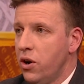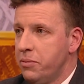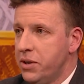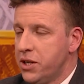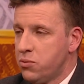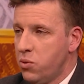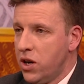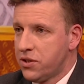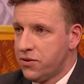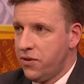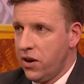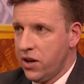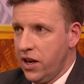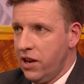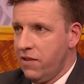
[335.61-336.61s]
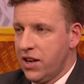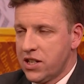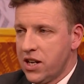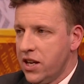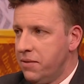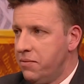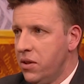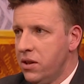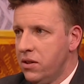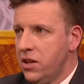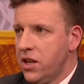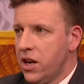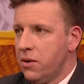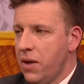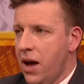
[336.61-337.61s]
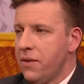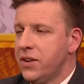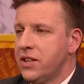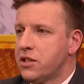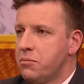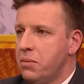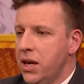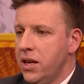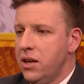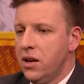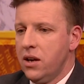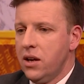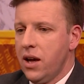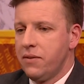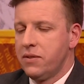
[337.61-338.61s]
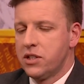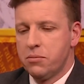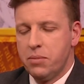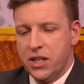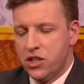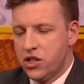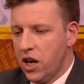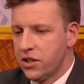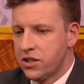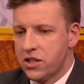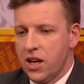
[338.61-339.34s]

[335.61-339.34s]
I mean, his words finally are actually having to be judged.